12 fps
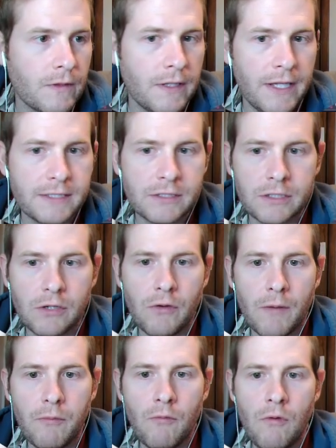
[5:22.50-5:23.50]
That's going to go
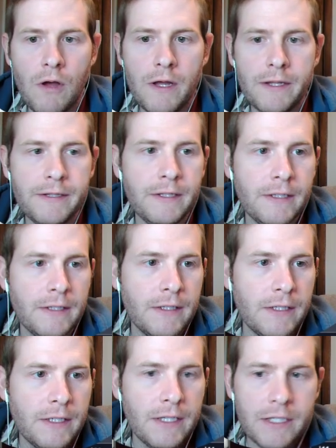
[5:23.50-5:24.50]
up 1.
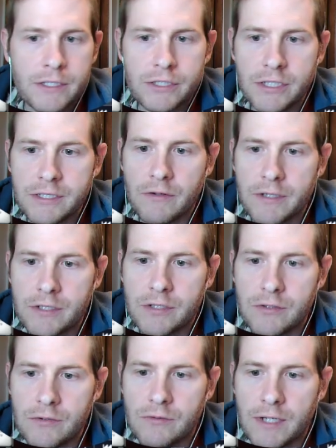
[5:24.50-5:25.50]
She's going
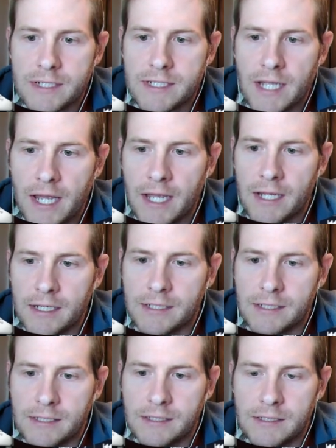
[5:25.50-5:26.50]
to
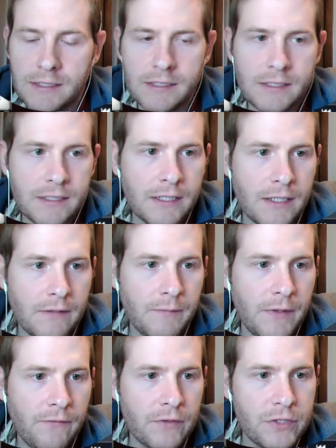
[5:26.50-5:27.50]
attack
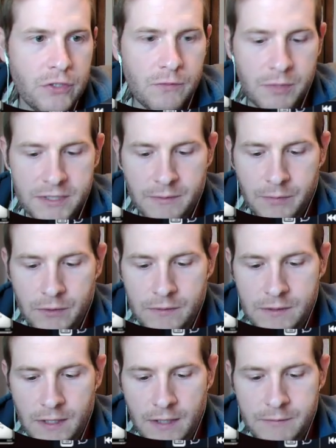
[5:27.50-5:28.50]
me for 2 plus a
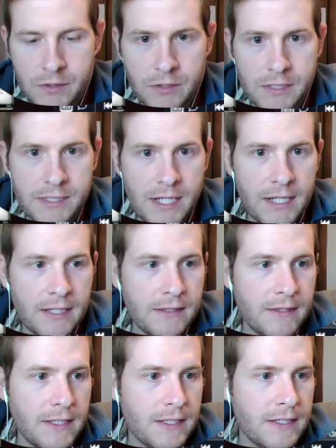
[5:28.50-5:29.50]
boost. I'm just going to take
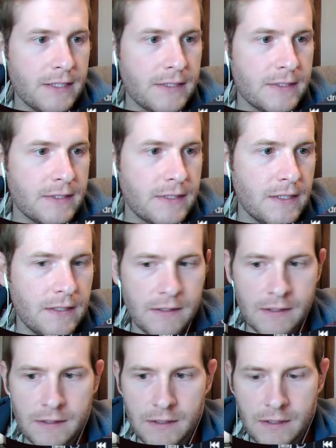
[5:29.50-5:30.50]
this
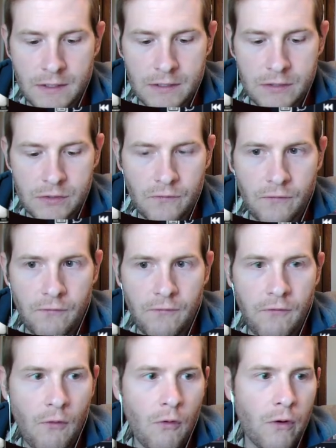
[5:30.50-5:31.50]
to
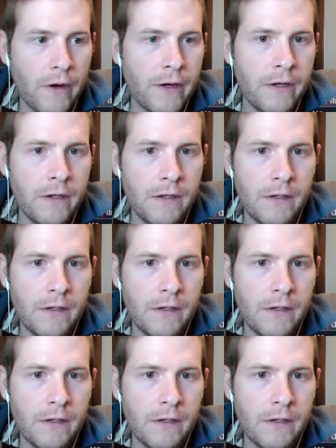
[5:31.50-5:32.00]
4.